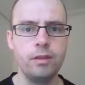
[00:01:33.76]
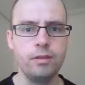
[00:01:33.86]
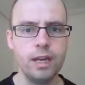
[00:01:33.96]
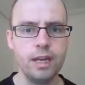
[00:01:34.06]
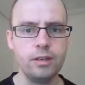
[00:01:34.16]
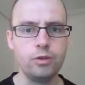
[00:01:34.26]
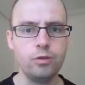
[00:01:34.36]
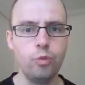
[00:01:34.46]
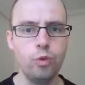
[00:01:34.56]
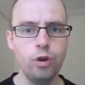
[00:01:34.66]
The next
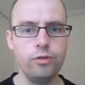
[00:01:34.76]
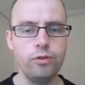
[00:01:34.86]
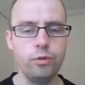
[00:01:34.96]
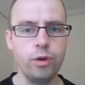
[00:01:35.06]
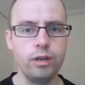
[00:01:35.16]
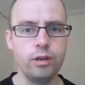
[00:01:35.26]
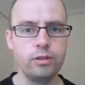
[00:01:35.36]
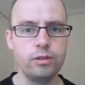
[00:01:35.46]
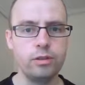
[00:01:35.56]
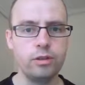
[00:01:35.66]
word that we're going
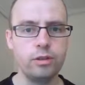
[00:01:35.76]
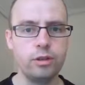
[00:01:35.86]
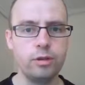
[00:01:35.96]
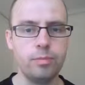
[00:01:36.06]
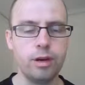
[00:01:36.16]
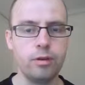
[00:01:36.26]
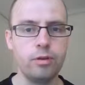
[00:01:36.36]
to talk about,